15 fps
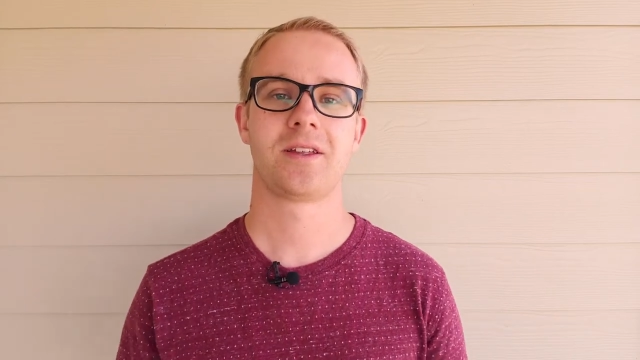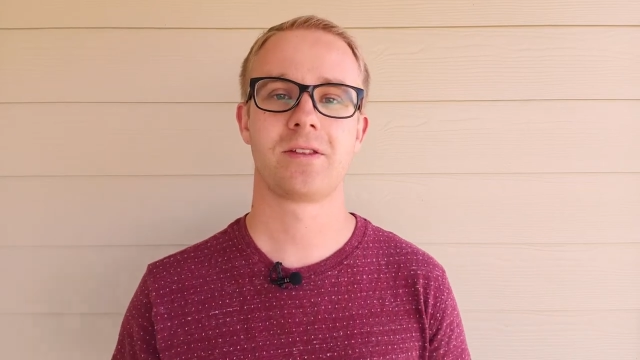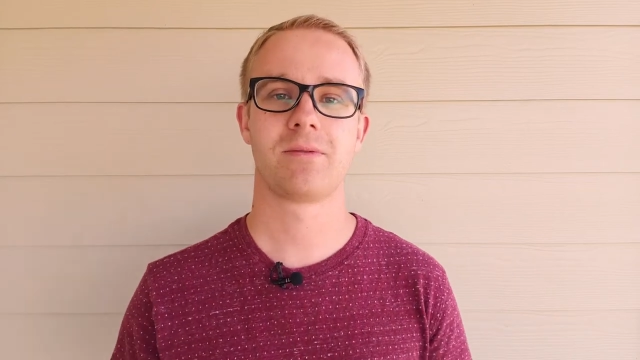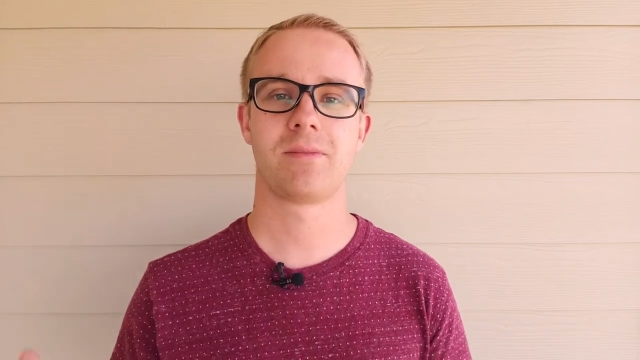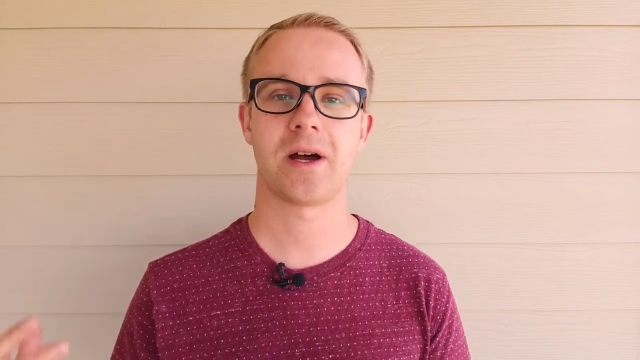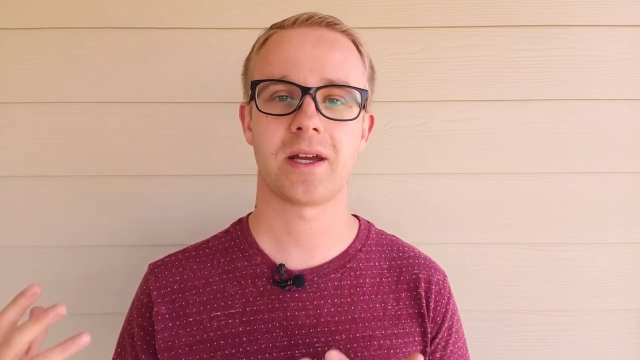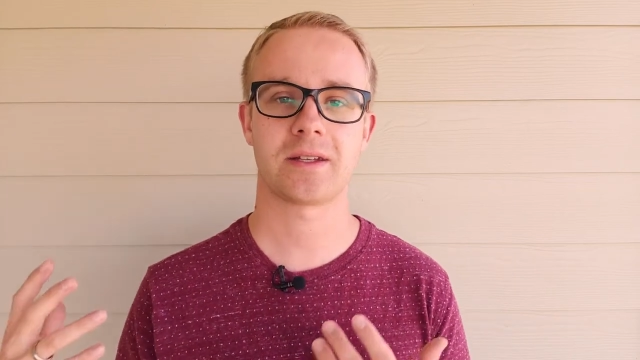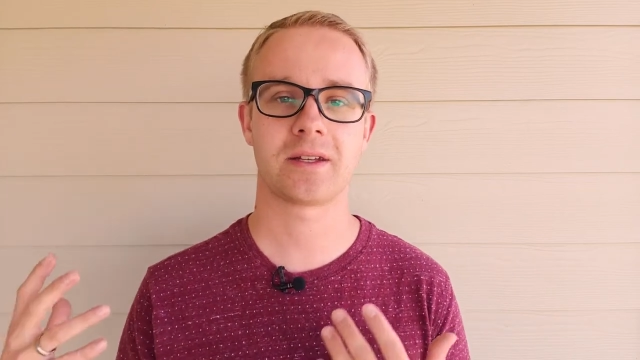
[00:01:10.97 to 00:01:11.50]
the
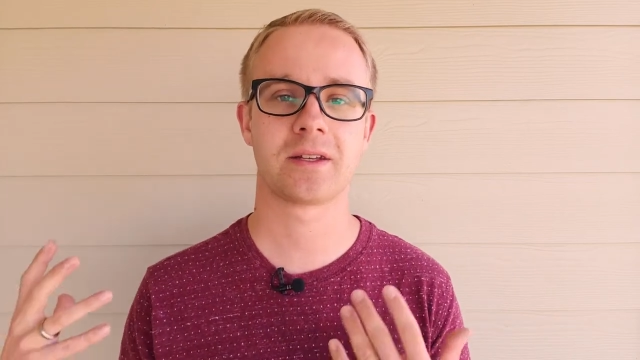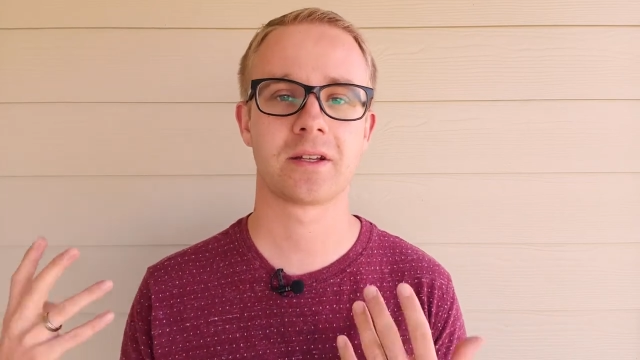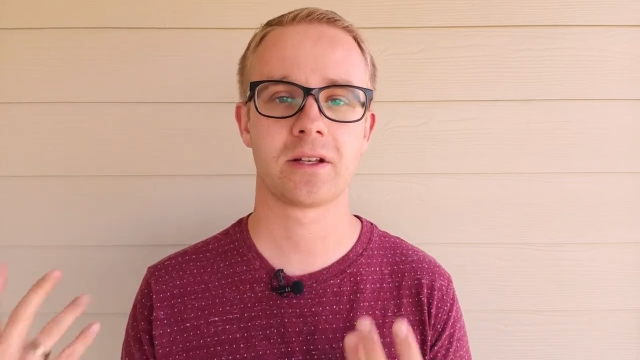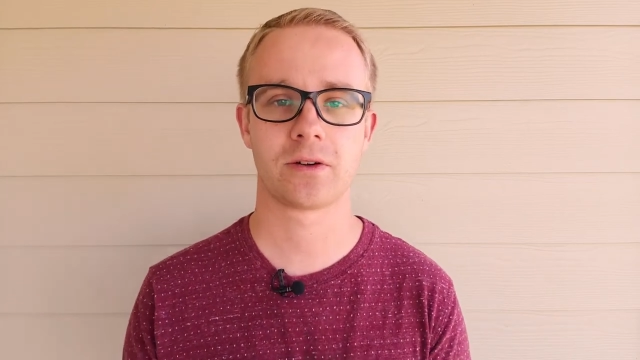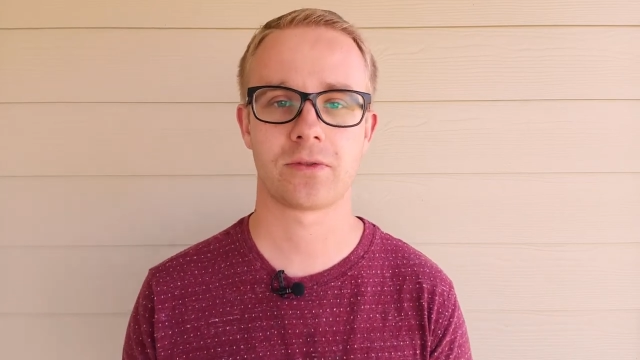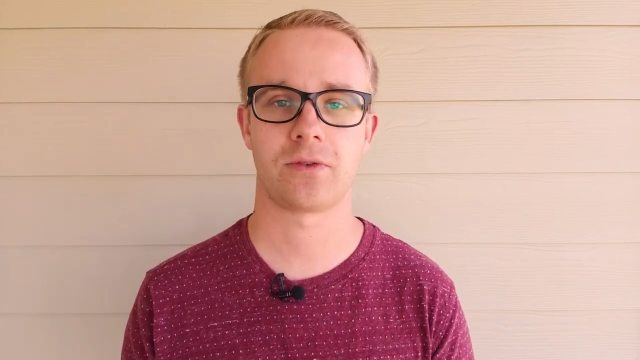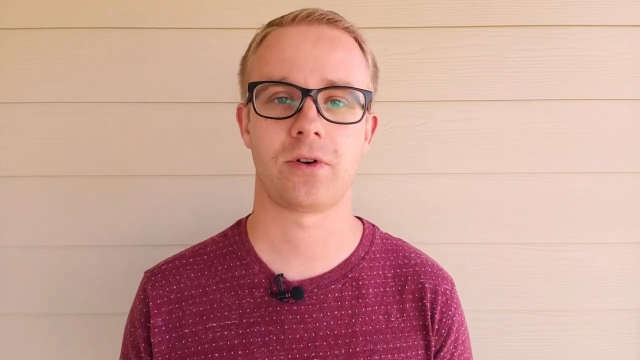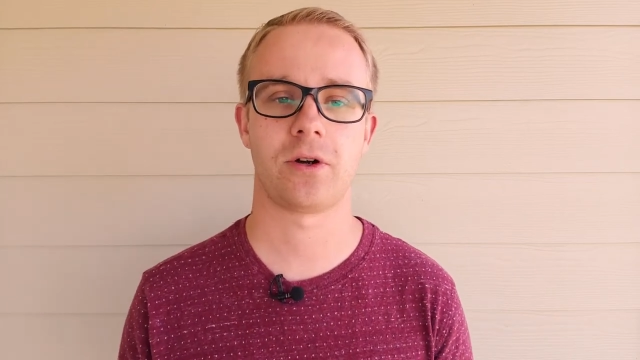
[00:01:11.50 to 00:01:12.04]
mighty
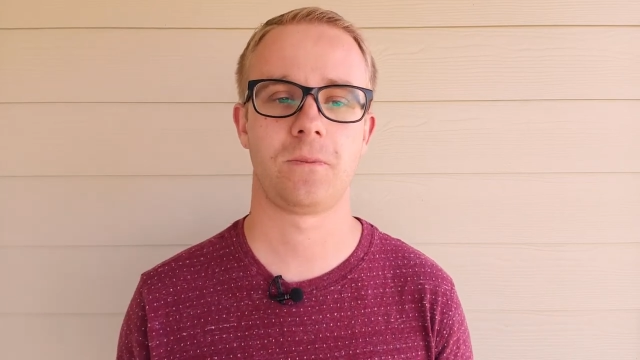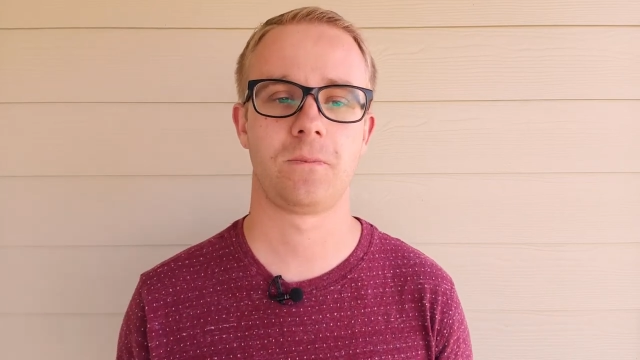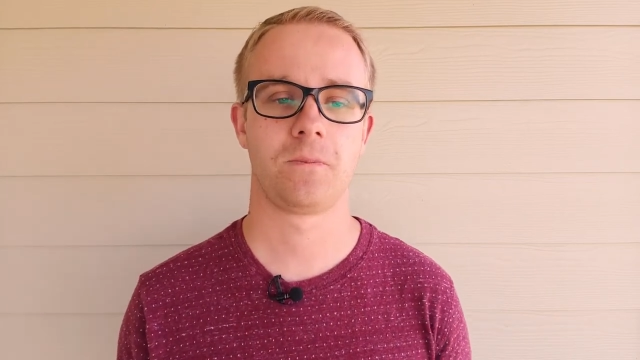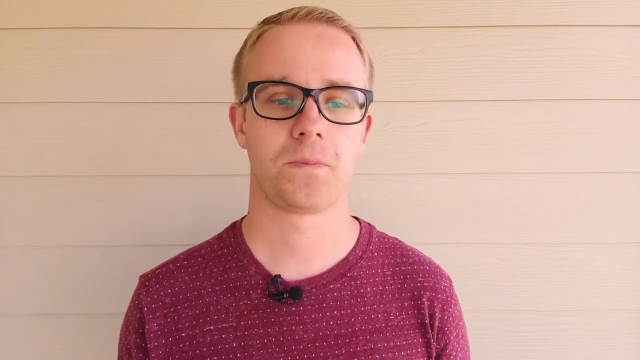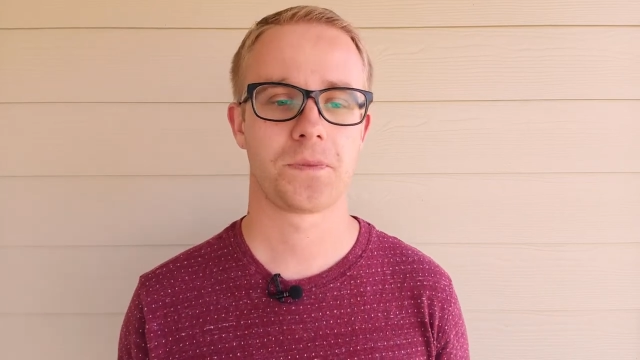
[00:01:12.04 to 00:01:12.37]
deliverer.